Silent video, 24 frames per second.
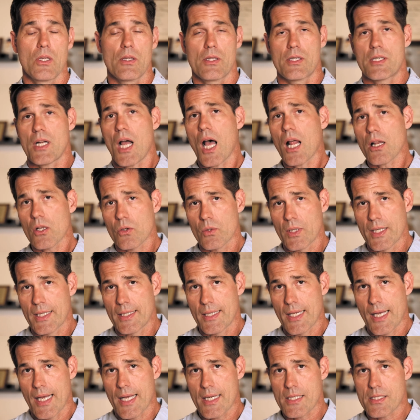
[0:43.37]
The dollar
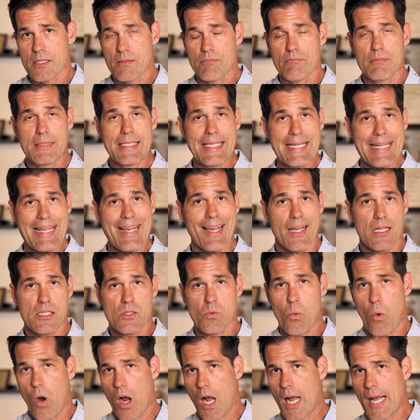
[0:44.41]
index,
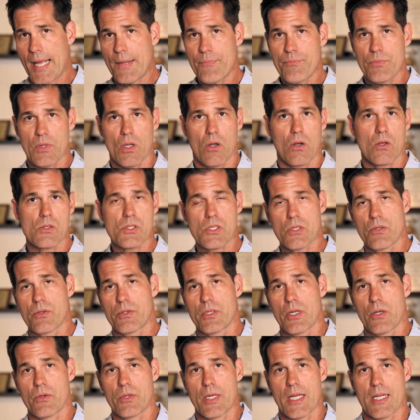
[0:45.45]
DXY, also
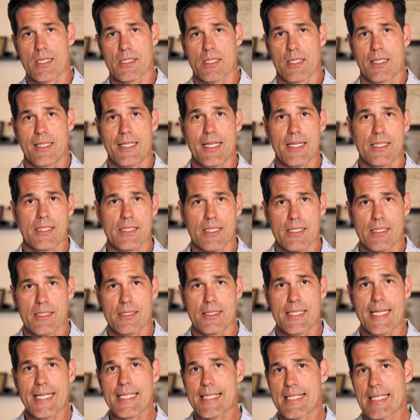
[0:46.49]
known as the
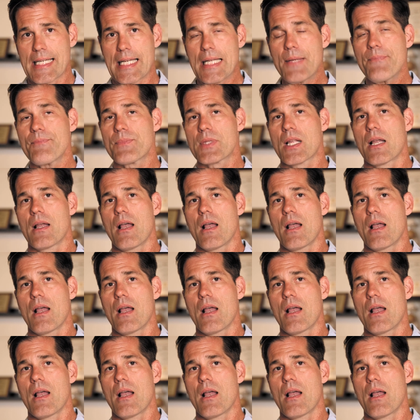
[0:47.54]
Dixie,